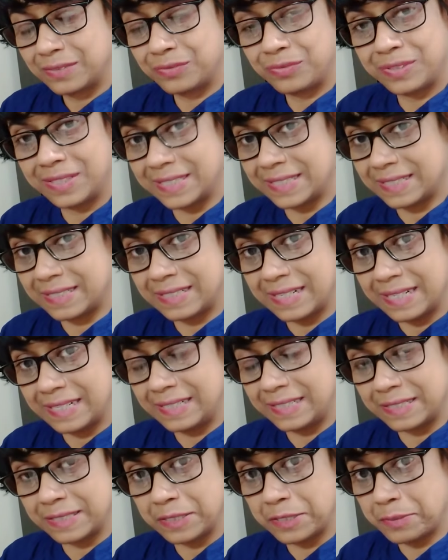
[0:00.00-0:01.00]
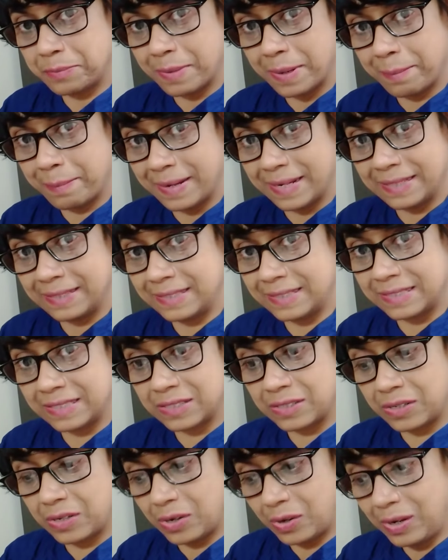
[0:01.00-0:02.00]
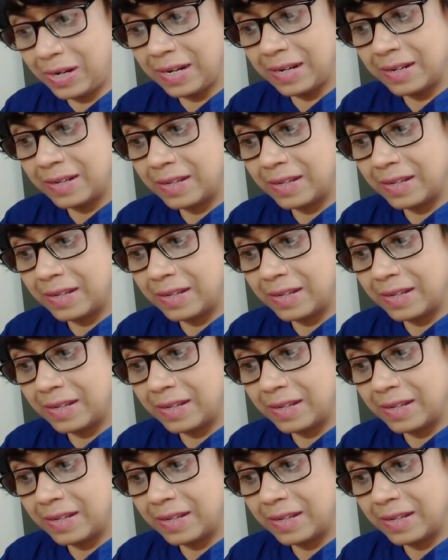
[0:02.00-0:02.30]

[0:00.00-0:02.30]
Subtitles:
First, I received my mother's call.